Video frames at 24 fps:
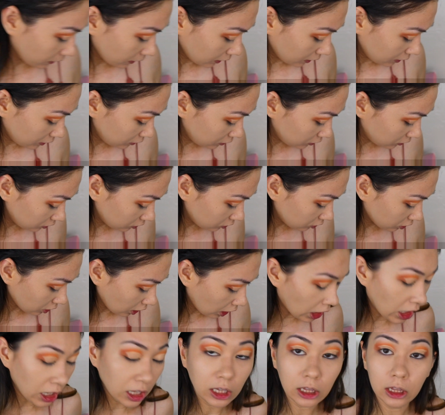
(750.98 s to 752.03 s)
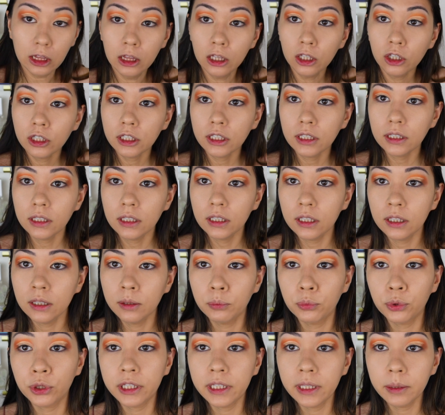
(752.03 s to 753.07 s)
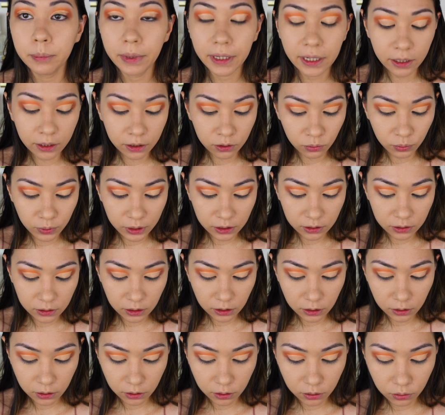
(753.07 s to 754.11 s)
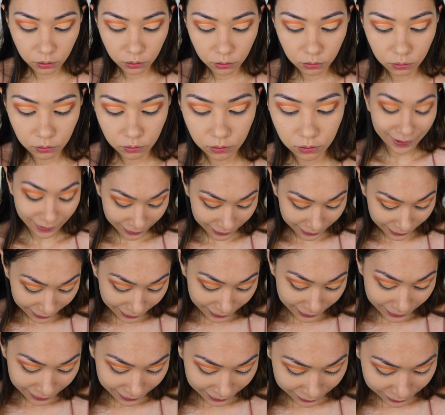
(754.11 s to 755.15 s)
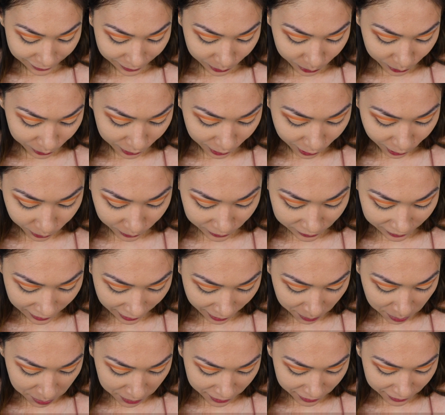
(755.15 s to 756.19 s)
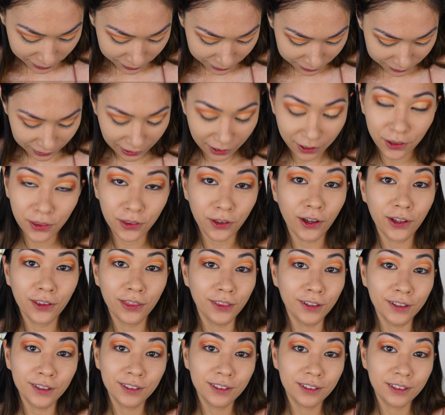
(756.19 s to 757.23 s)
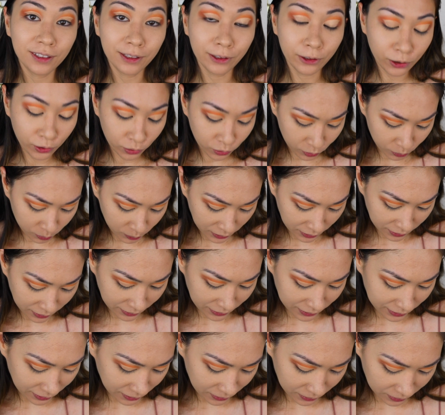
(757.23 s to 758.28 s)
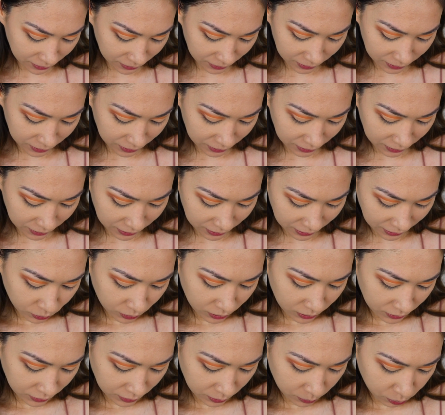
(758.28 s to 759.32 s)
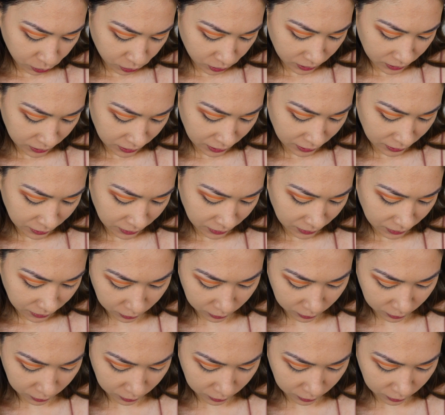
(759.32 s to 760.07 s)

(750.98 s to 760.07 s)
It's looking pretty bad right now. Again, that's what always happens. I thought this look would be the easy, really pretty,